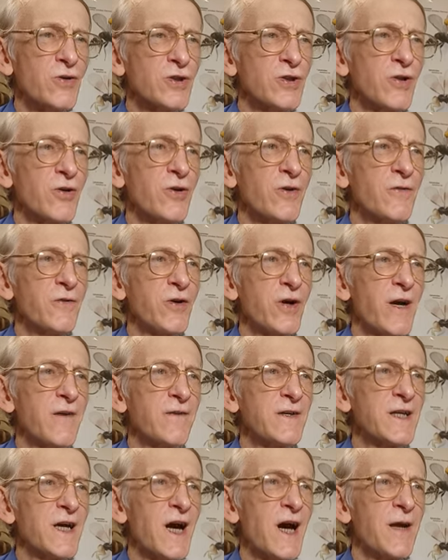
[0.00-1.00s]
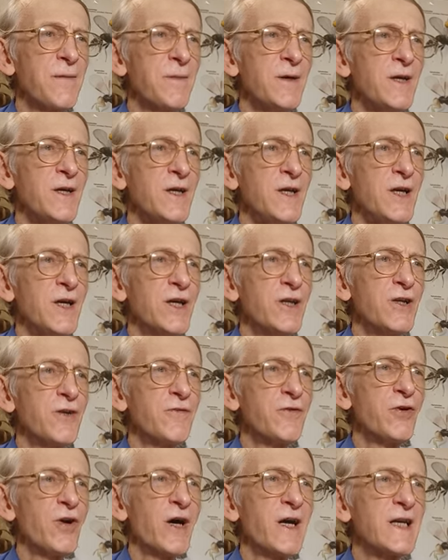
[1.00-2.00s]
So if you have time and
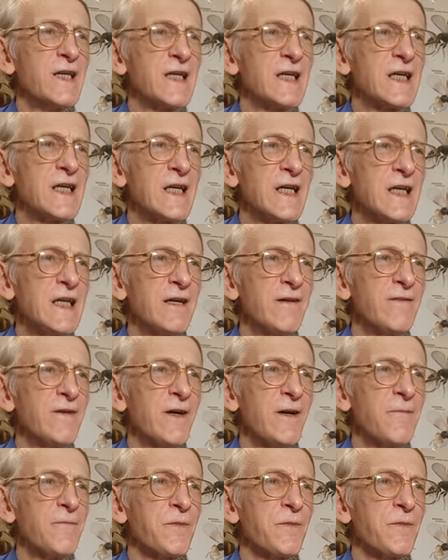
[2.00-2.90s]
if you are in Kyiv,